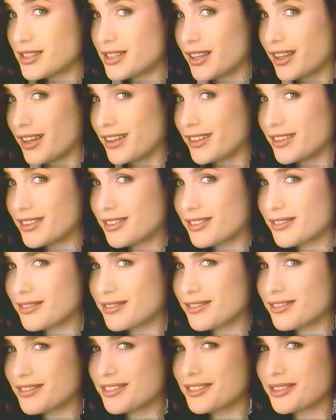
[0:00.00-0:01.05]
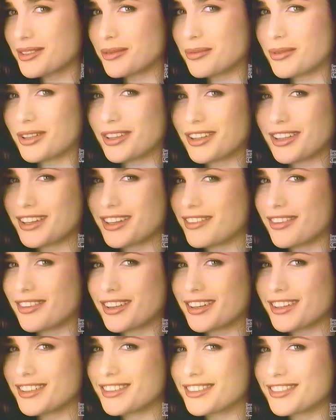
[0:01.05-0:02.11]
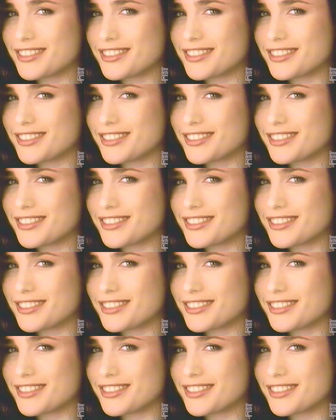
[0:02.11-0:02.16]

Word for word: see it to believe it.